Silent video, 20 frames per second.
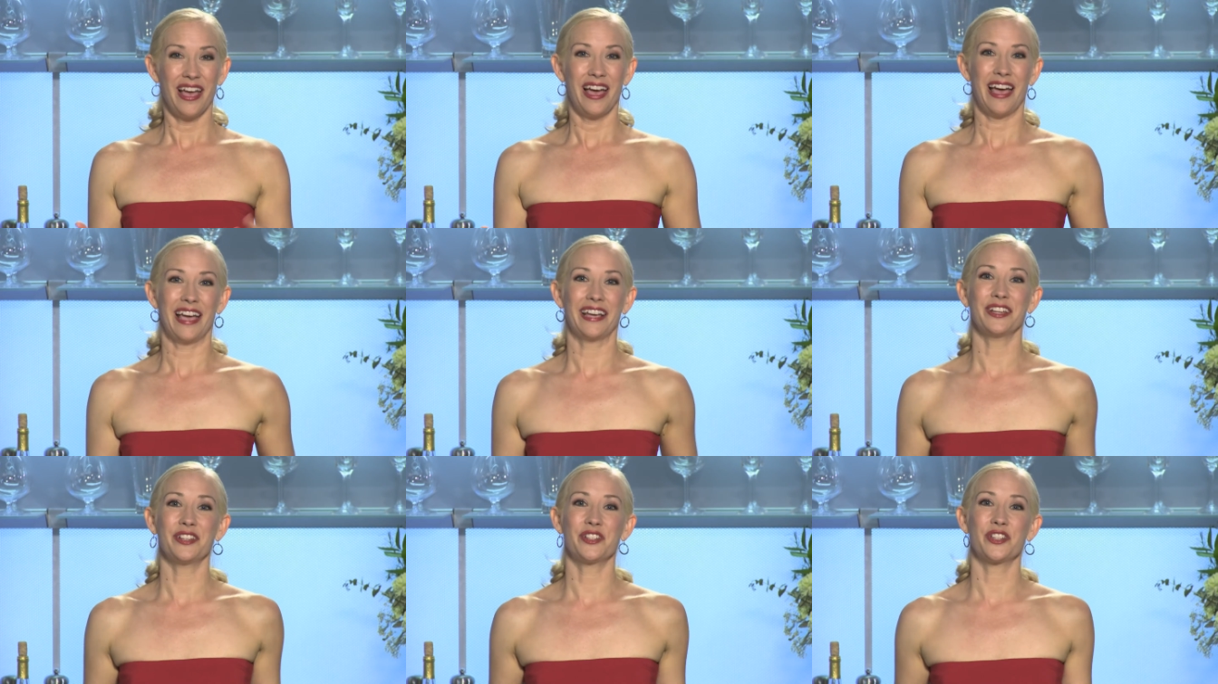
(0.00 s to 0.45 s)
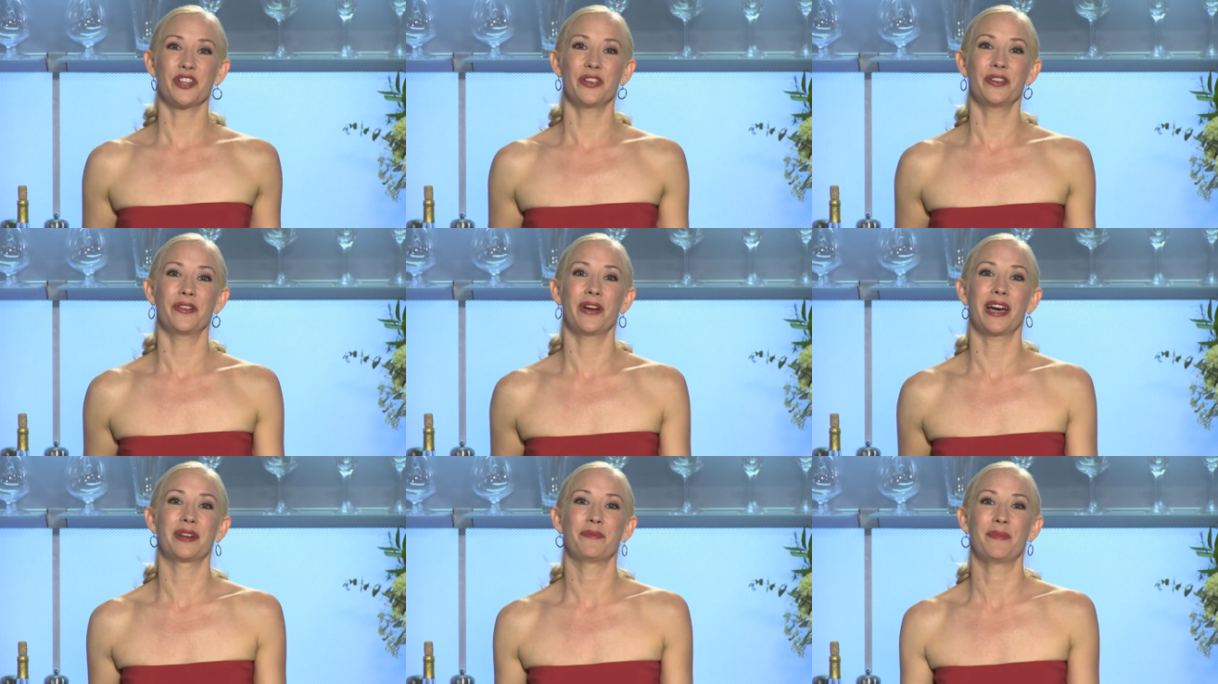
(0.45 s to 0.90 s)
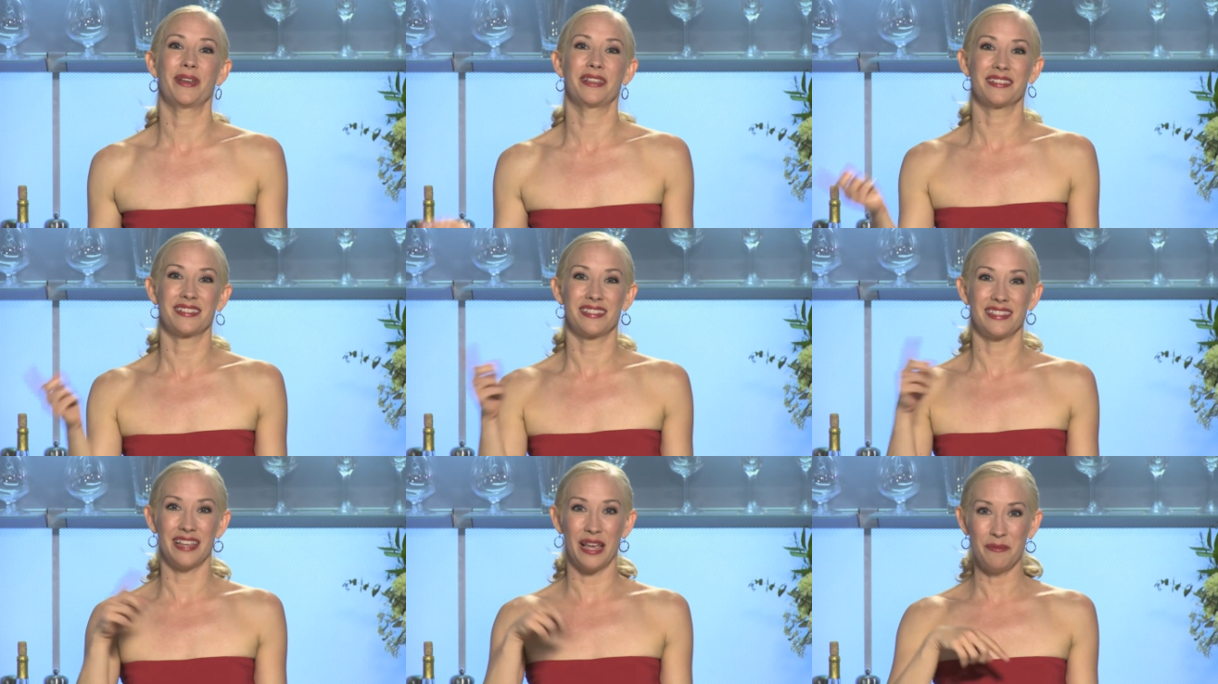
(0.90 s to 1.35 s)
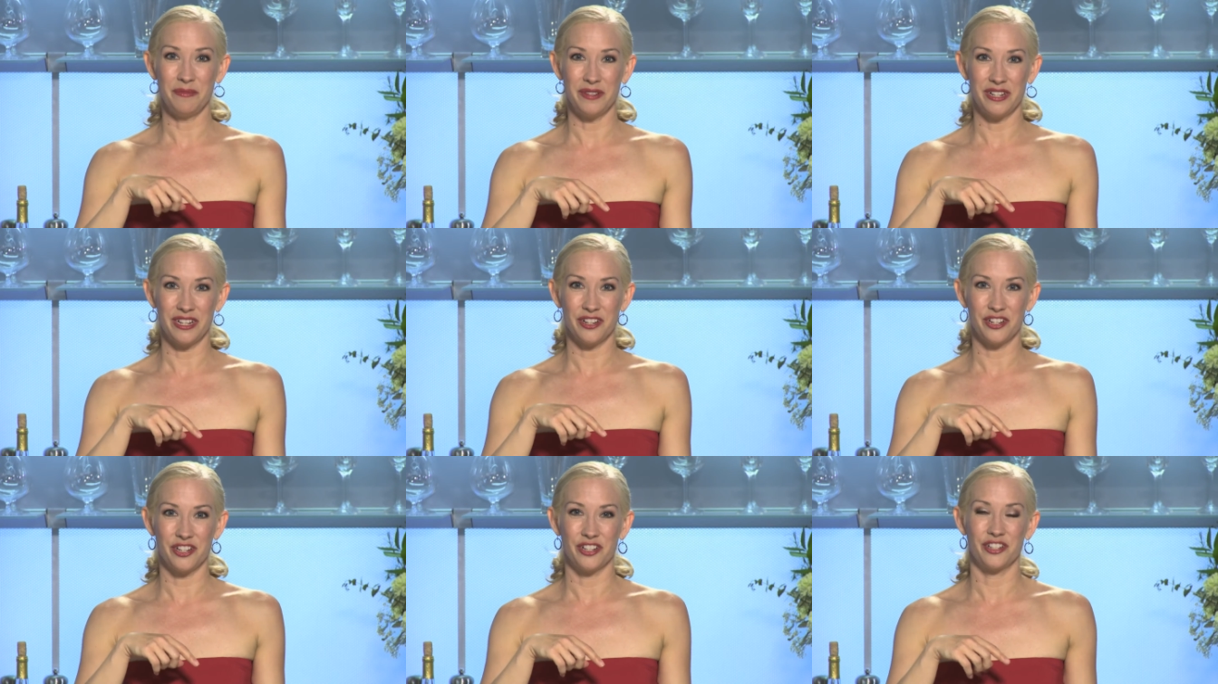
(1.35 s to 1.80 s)
I can show you how to make the same
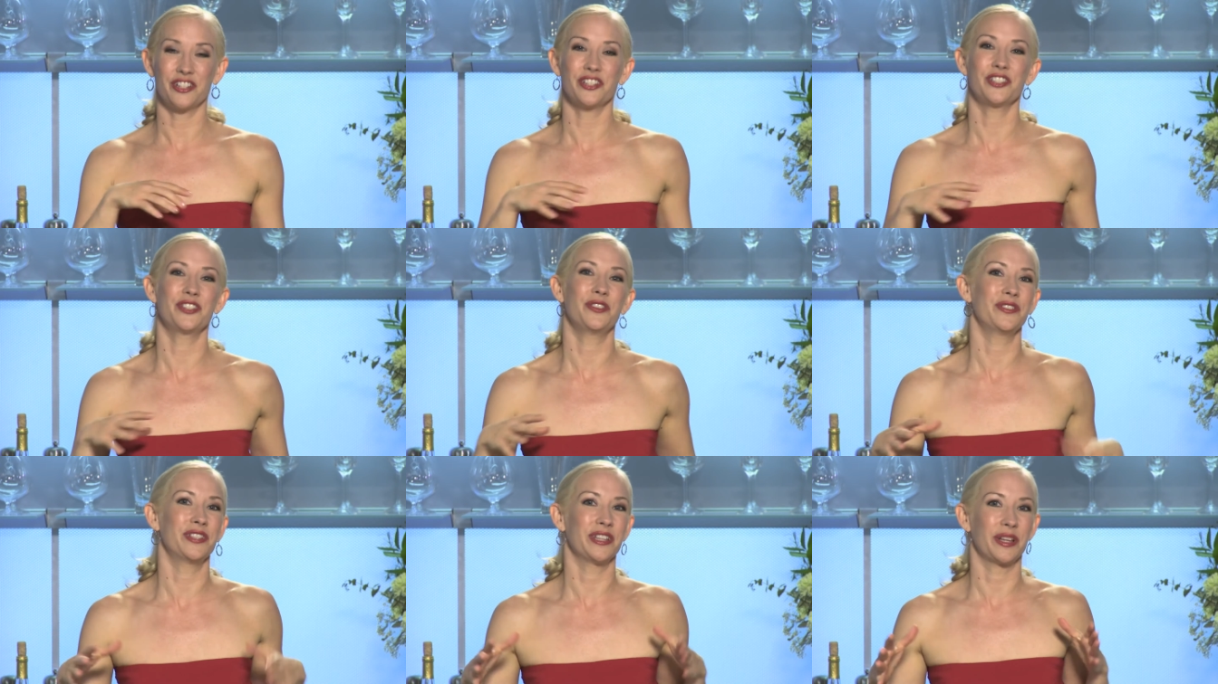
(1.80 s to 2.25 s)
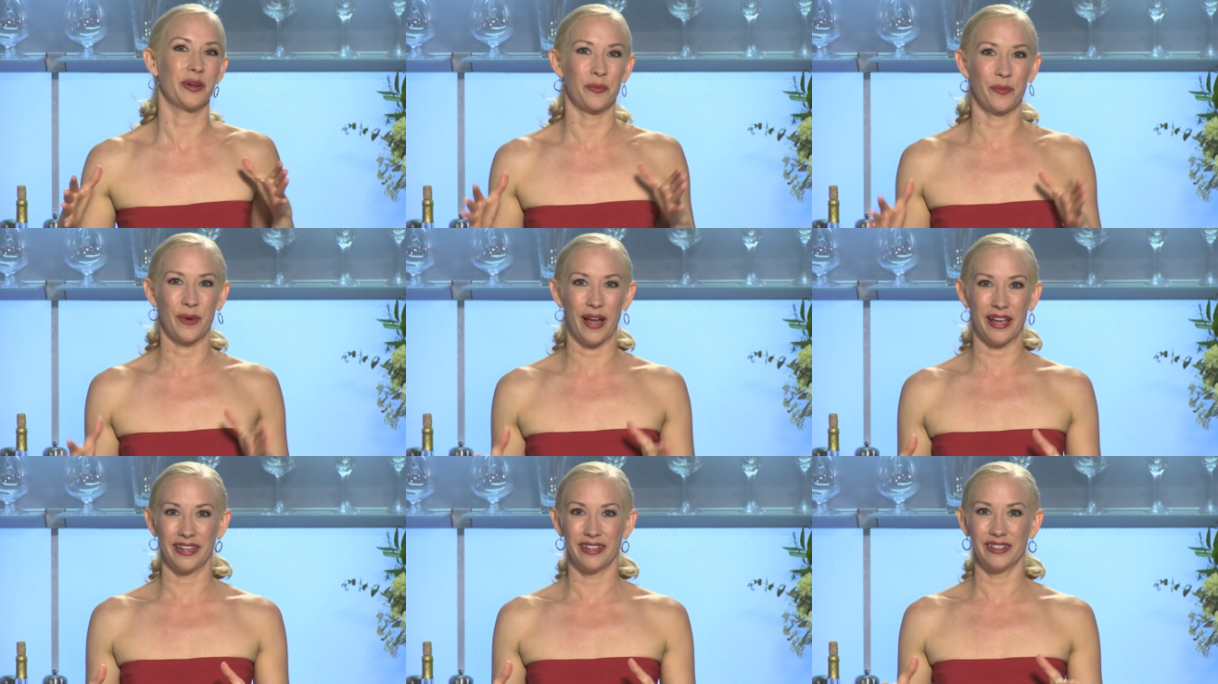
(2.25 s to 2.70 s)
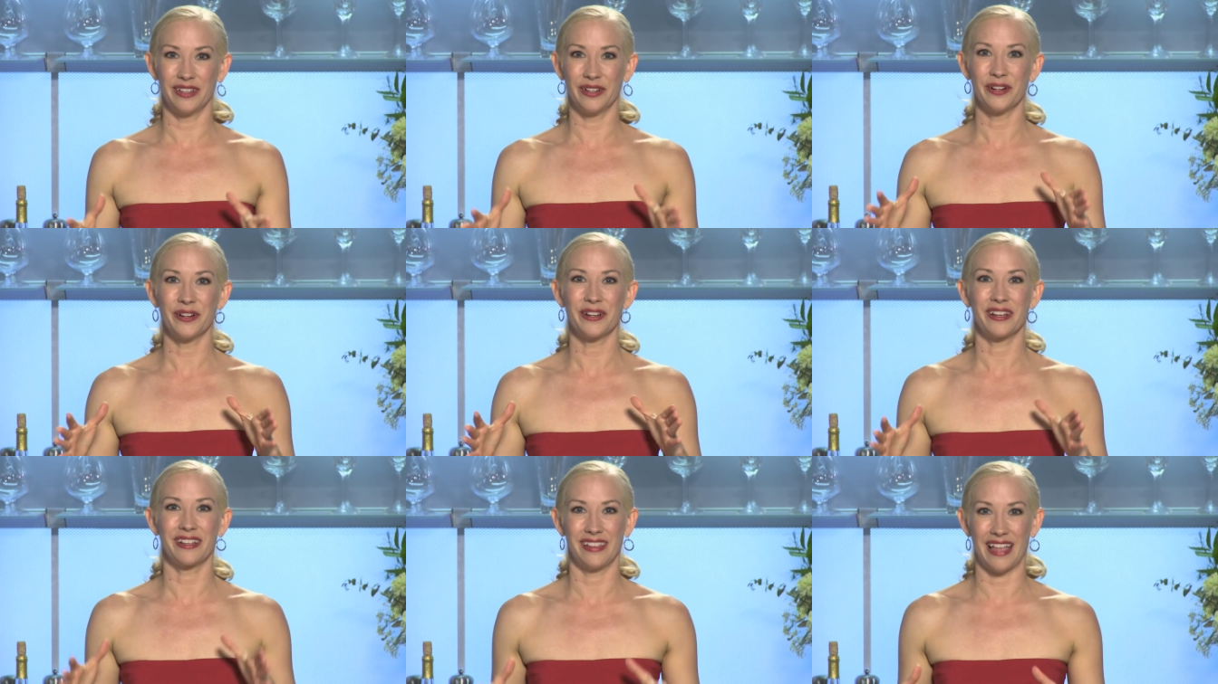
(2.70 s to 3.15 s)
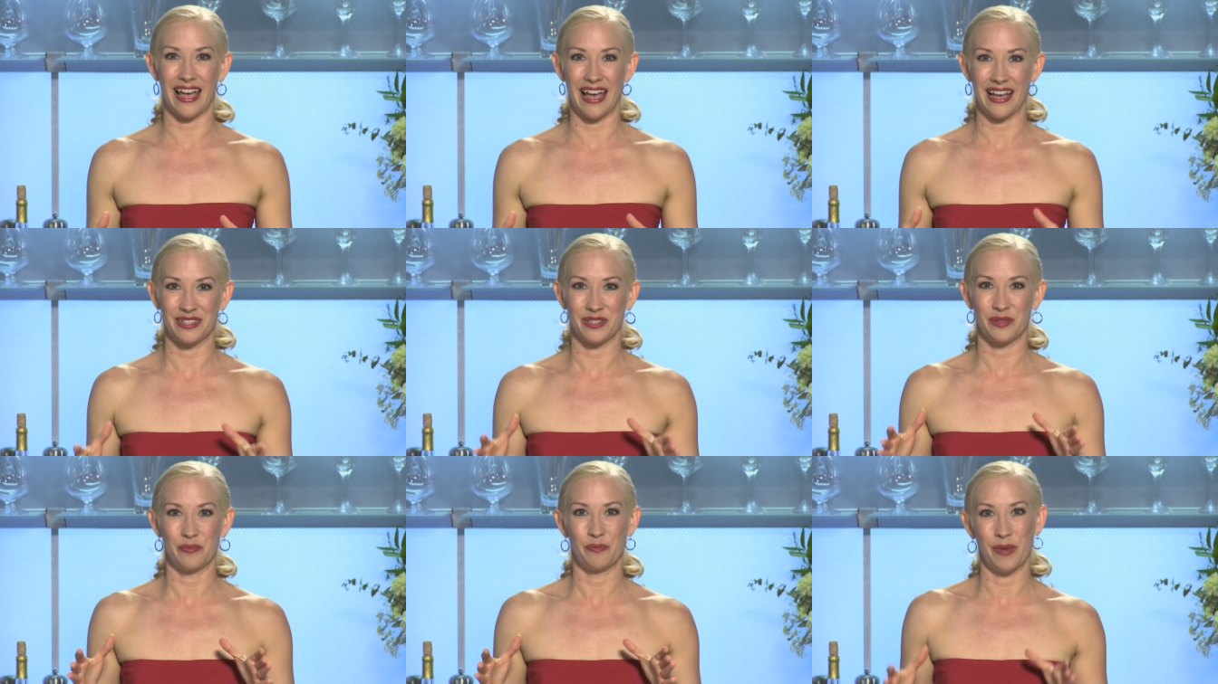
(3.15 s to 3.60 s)
dish just using a regular
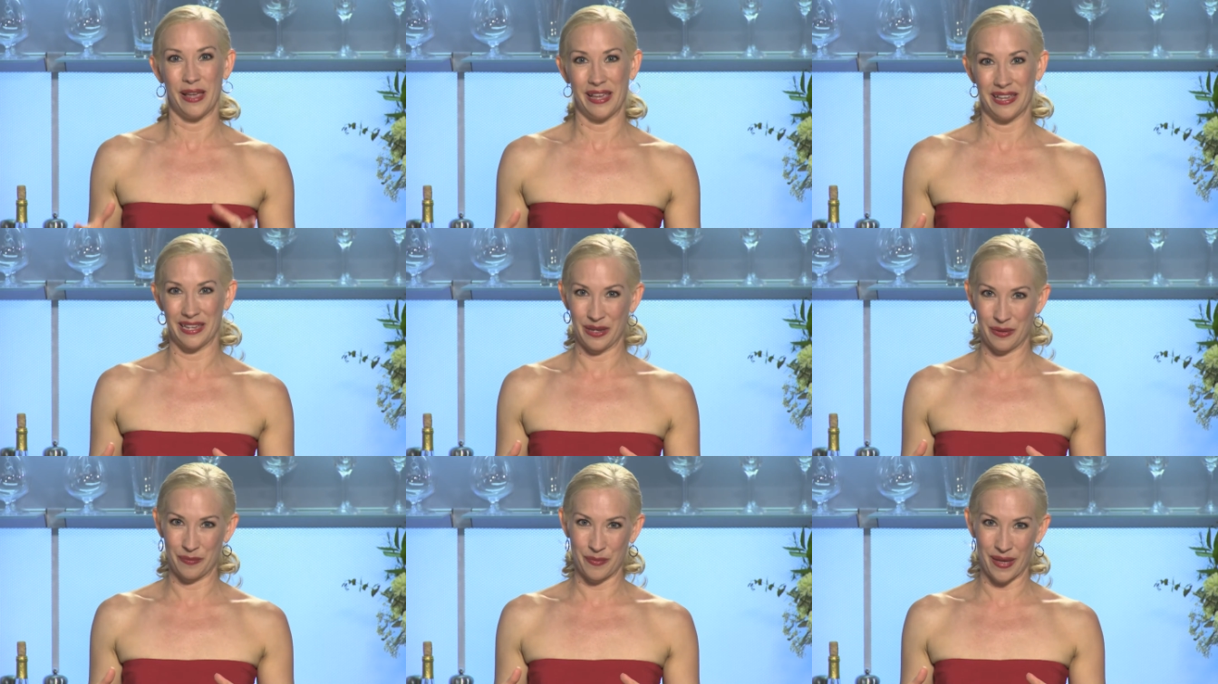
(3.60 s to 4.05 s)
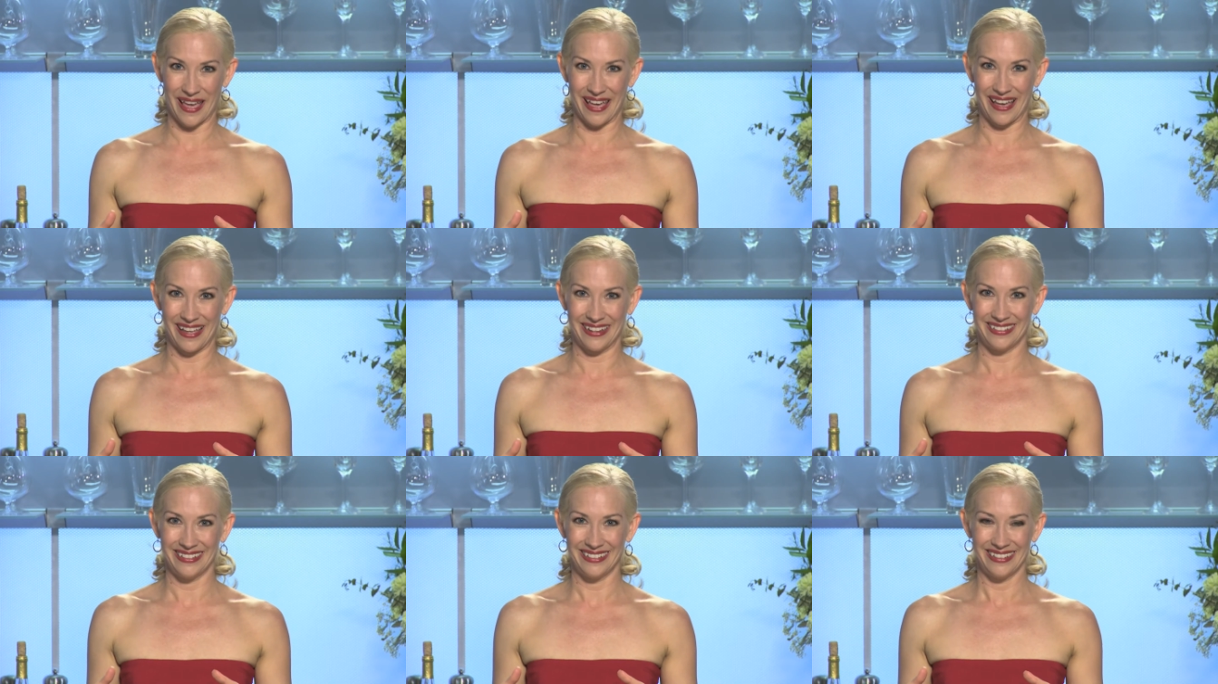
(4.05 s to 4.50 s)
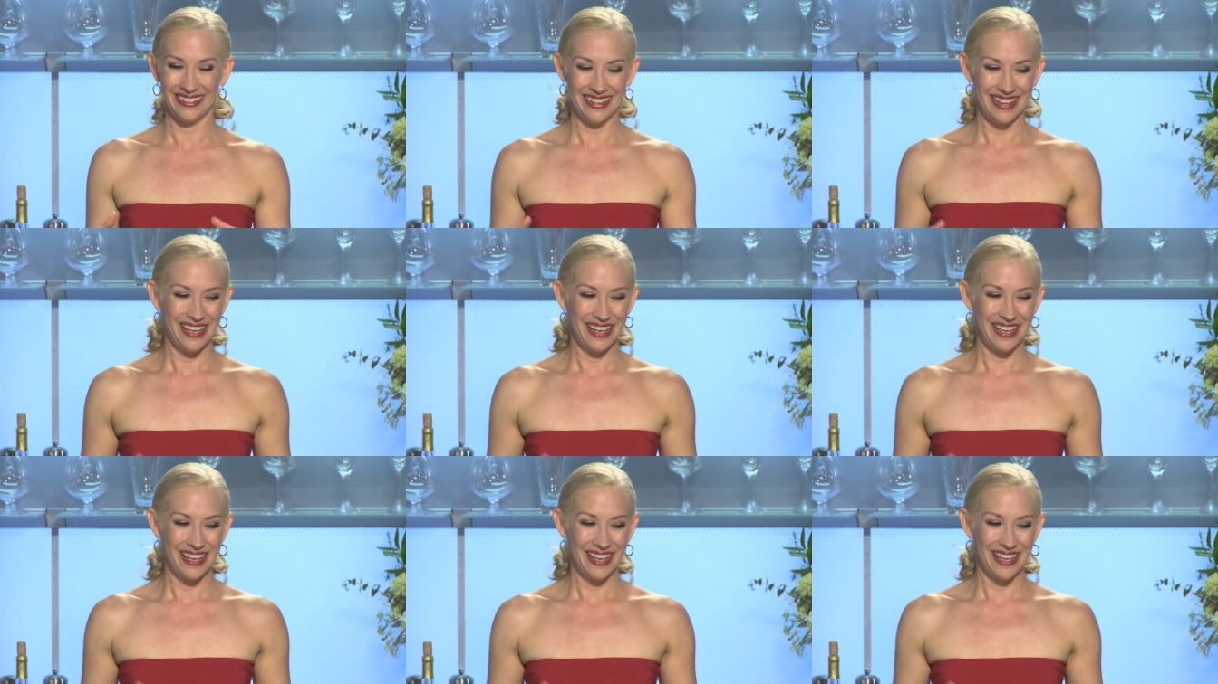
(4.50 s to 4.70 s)
glass baking pan.